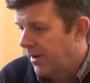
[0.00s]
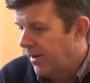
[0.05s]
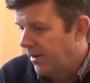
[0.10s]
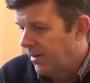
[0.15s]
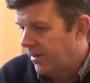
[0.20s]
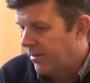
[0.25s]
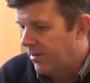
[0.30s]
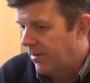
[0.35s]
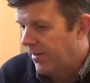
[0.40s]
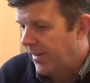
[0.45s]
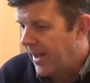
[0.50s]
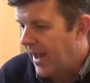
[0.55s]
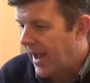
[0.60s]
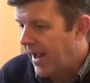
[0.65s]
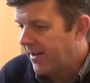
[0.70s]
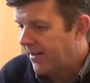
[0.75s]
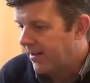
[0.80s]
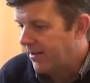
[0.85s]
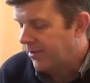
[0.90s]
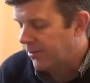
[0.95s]
So they
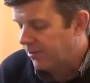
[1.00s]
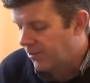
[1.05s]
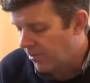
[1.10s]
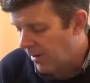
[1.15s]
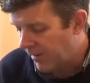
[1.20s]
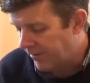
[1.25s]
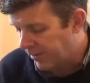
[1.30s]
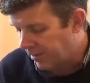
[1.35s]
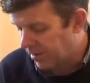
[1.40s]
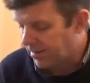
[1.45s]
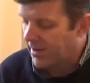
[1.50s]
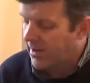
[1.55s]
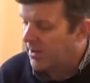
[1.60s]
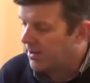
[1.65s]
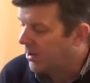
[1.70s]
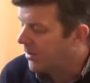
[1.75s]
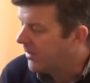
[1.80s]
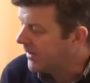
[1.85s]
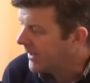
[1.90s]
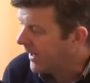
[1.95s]
had a gravel scene
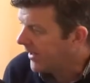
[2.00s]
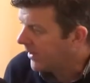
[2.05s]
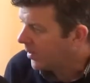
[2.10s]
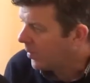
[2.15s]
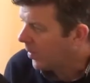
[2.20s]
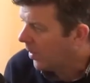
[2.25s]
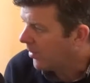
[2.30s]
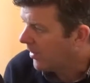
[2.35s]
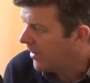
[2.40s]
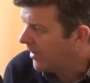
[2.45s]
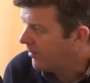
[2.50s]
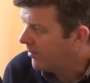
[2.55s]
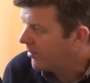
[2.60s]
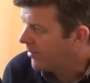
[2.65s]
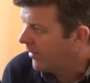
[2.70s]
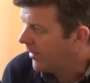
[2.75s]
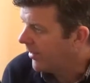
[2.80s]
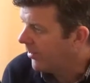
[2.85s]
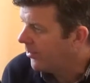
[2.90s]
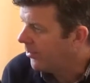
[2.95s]
going down a quarry,
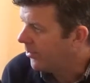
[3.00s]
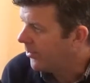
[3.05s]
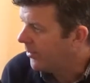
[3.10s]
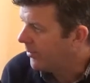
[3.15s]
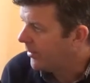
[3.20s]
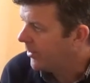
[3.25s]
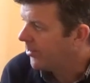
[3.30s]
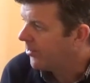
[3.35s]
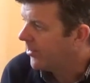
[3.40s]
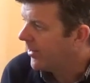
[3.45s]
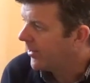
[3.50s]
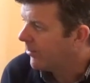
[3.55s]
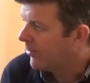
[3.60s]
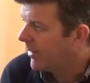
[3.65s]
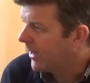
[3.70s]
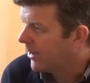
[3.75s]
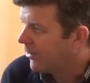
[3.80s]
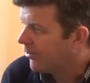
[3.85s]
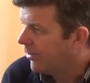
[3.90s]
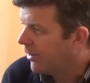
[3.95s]
so they thought it'd be good to get a
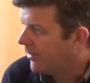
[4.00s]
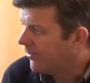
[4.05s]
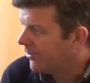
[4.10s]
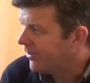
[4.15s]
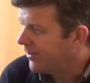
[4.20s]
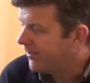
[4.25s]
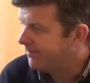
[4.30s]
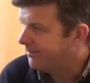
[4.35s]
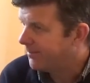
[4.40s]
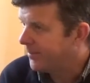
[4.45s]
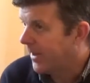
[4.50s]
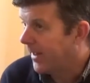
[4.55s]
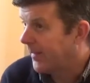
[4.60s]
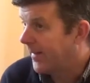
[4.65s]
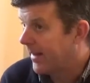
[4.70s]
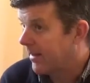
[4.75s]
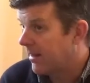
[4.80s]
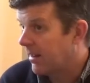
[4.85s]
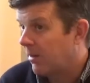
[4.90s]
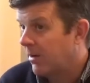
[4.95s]
rally driver in. And
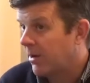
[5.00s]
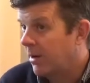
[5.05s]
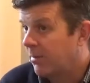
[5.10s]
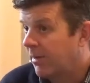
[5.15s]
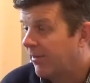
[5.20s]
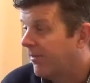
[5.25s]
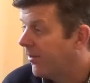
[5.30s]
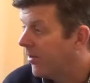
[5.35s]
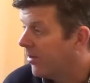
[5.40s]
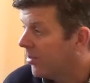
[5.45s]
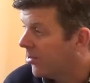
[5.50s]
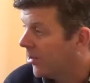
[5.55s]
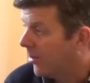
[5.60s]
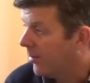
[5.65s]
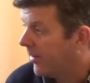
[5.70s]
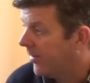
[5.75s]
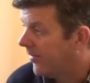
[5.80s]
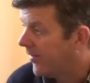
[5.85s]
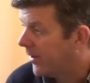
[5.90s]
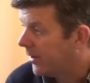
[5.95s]
that's how I got my first job
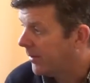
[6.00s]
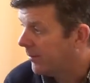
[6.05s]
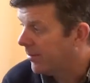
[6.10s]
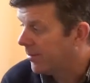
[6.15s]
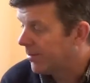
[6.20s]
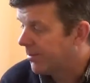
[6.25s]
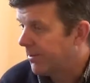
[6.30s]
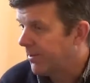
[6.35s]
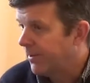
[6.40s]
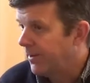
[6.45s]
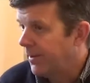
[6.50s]
in the films.